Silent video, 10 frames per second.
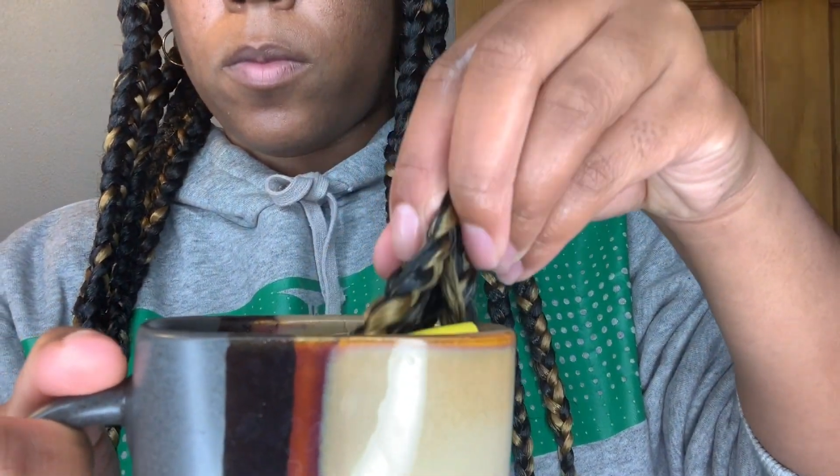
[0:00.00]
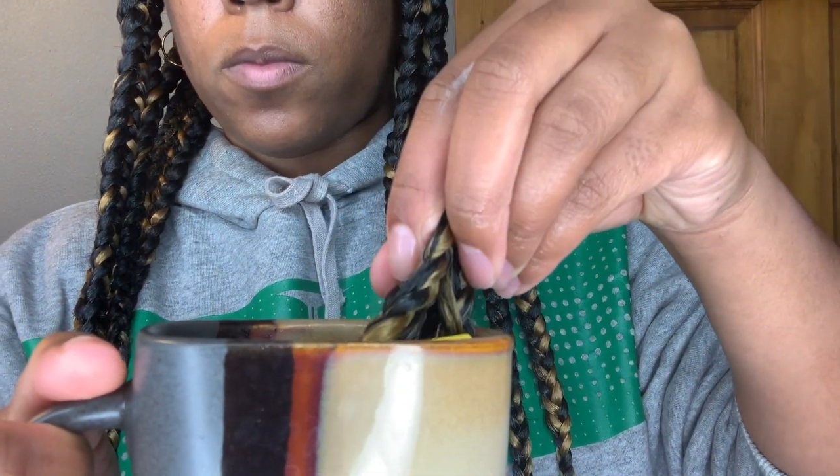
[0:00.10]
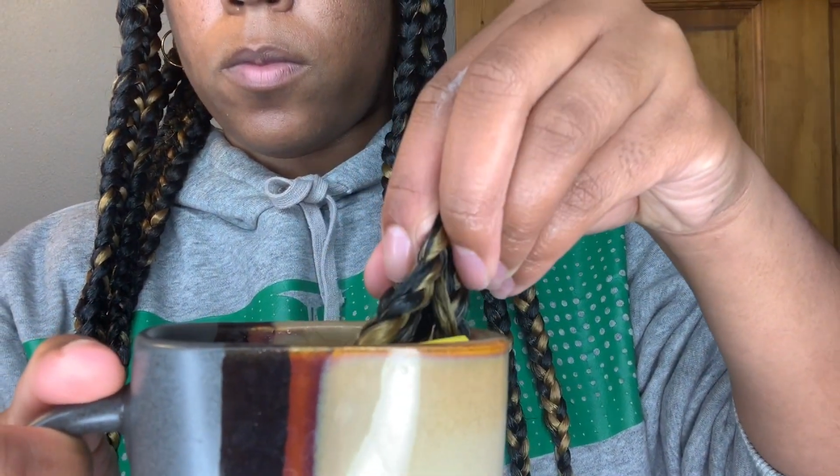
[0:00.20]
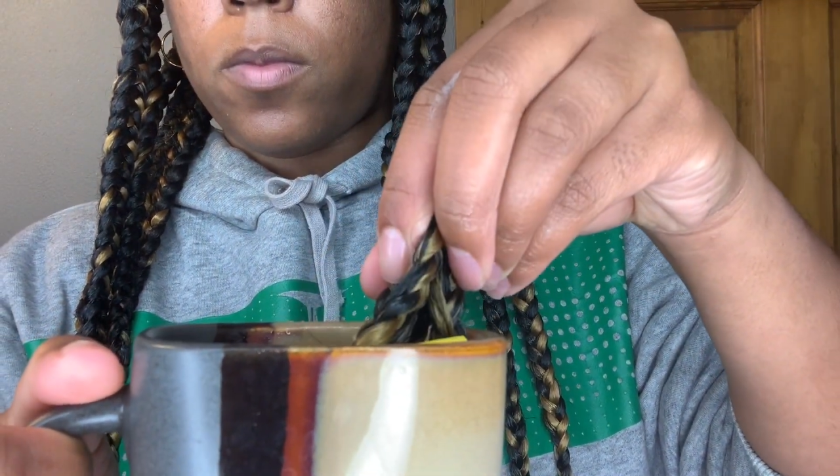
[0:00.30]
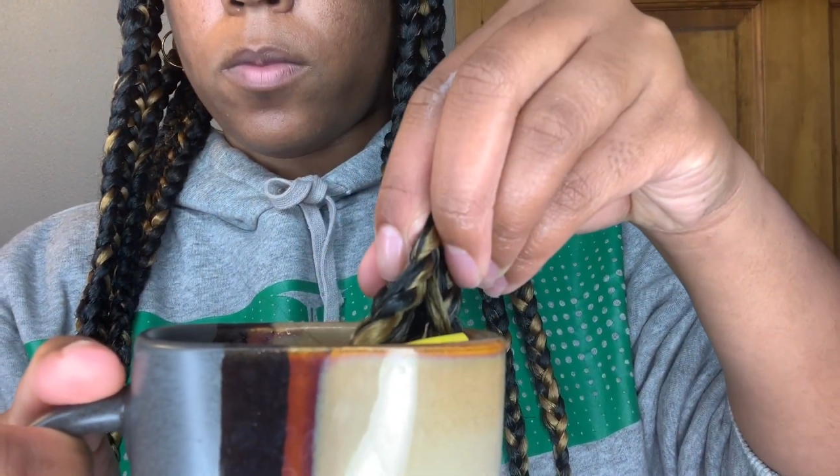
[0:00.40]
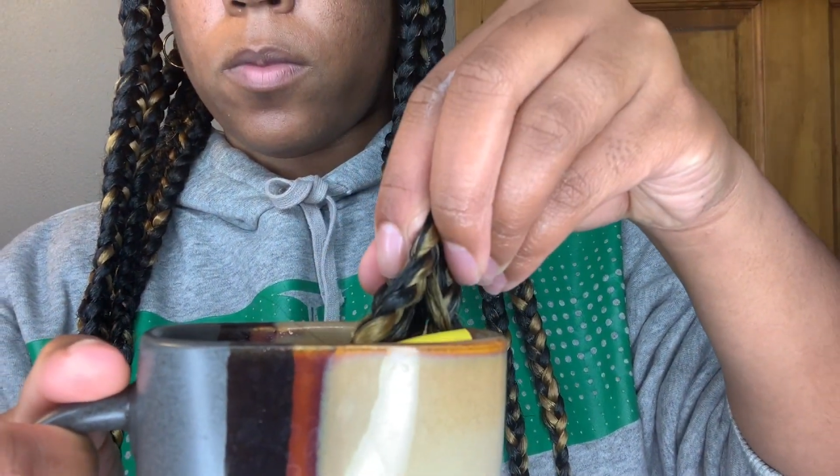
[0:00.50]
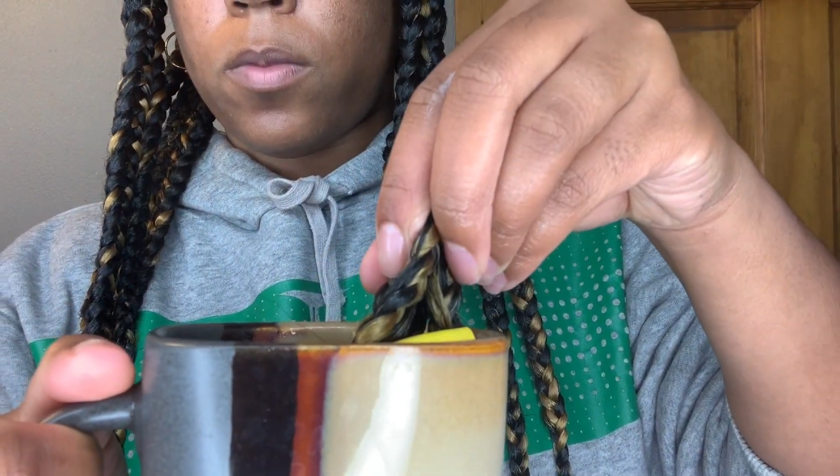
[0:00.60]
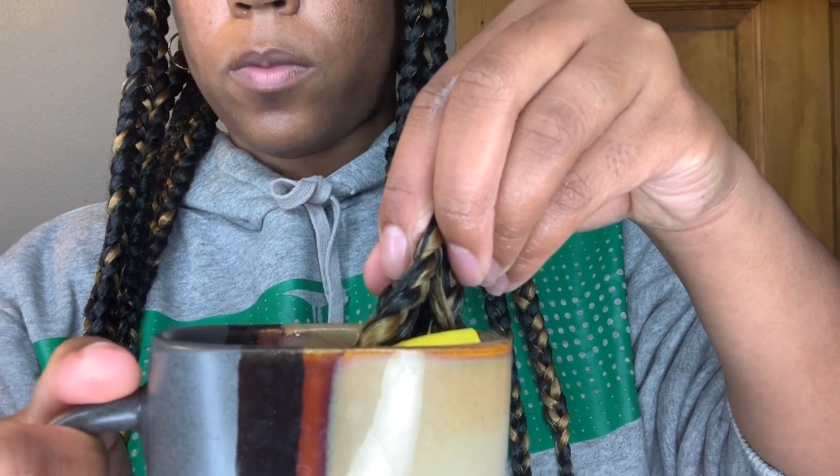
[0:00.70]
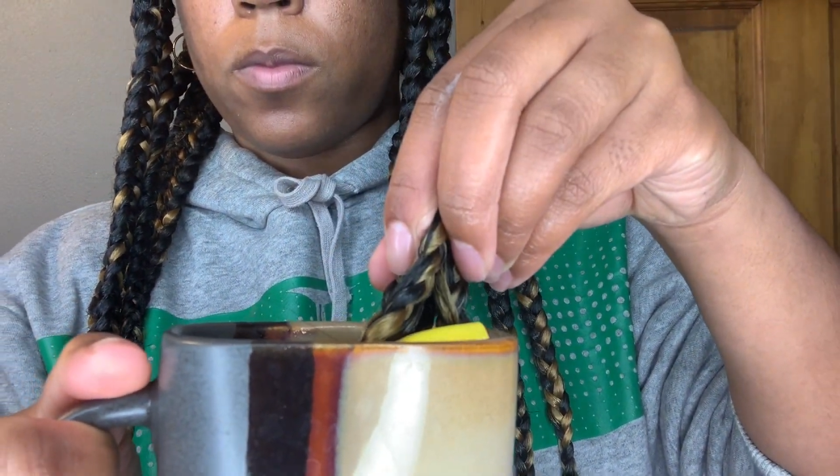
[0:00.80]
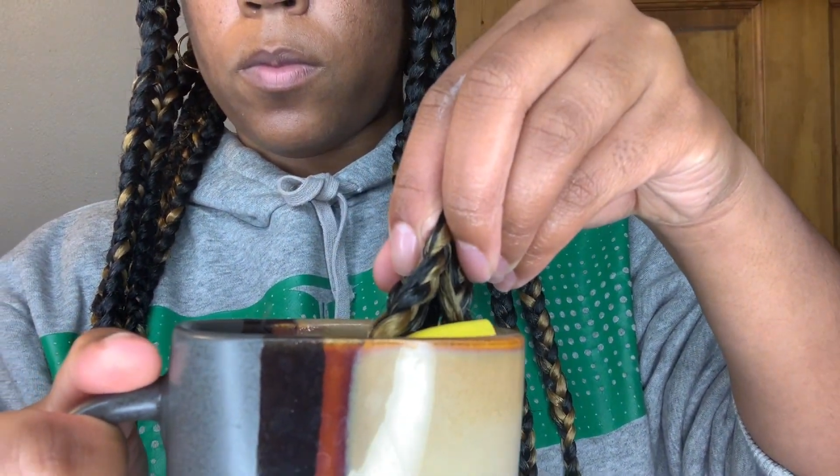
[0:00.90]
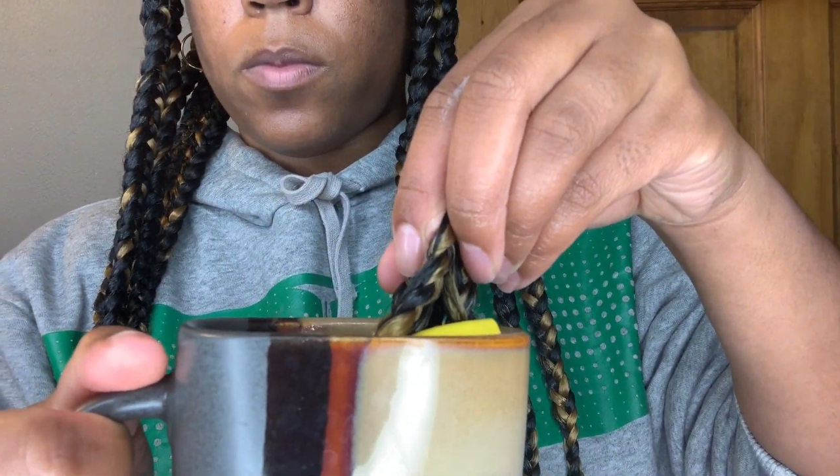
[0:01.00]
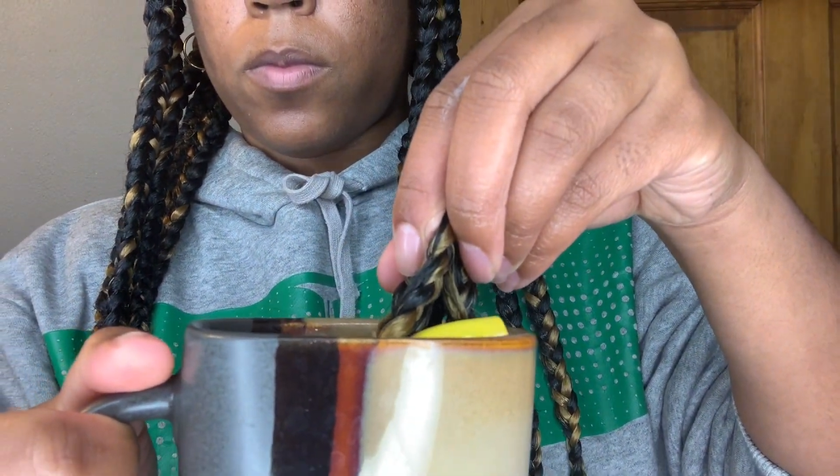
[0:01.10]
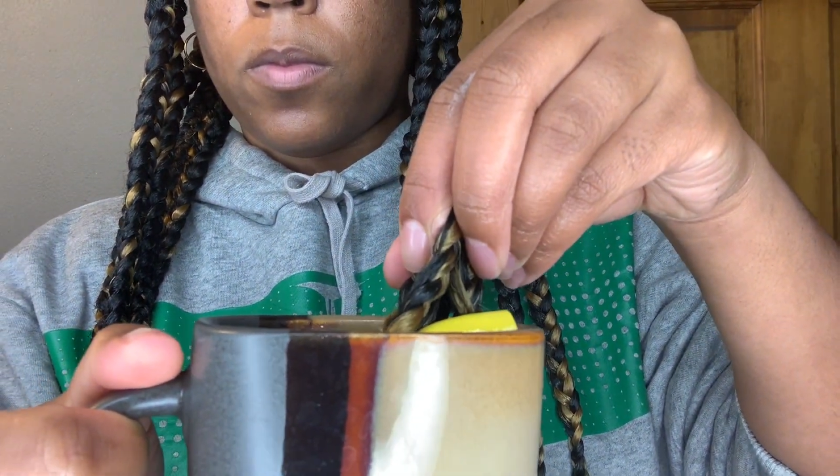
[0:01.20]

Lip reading: 5 seconds.